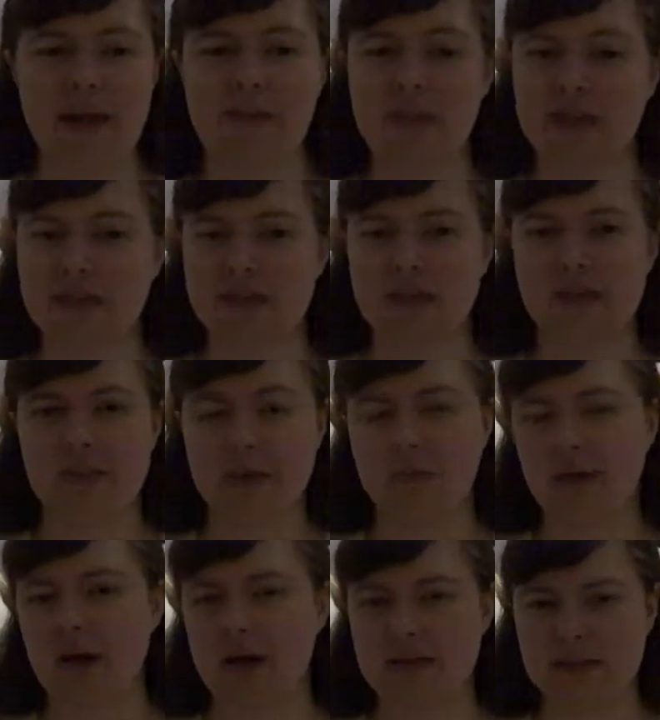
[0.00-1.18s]
And they said that they
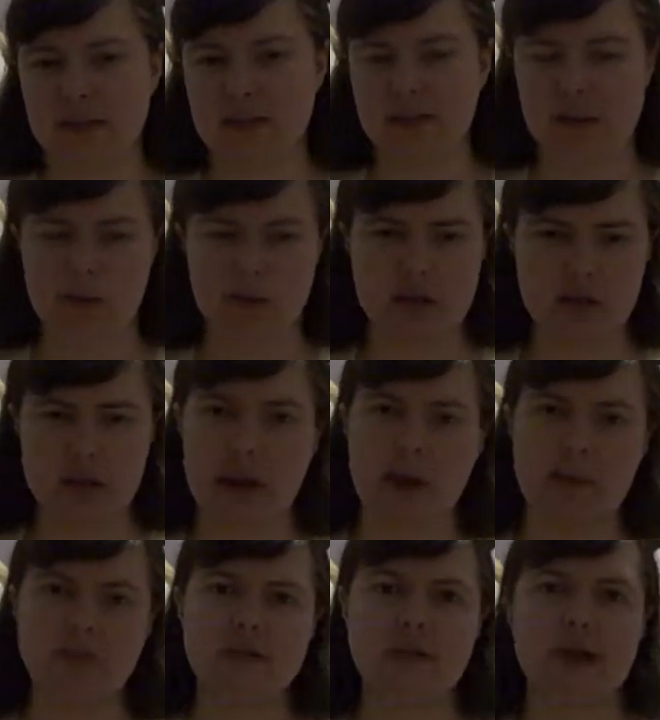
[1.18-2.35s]
would not send damaged
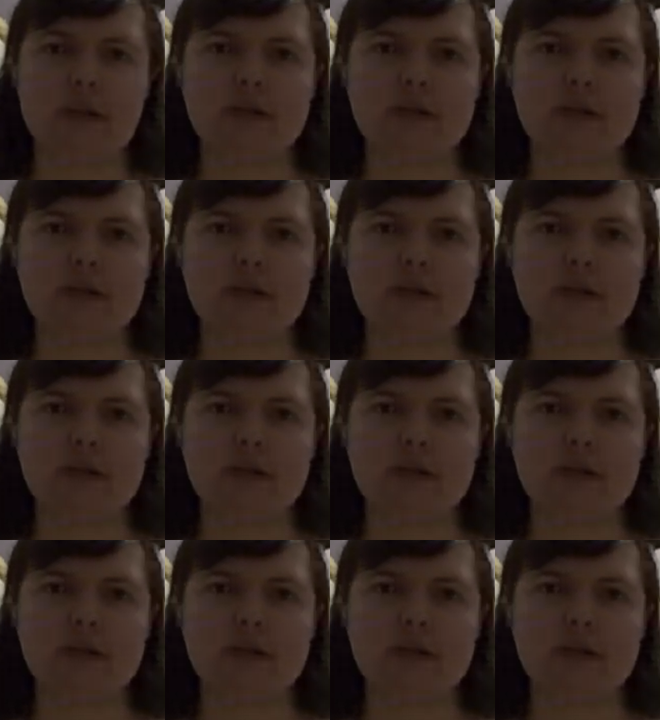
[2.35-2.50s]
items to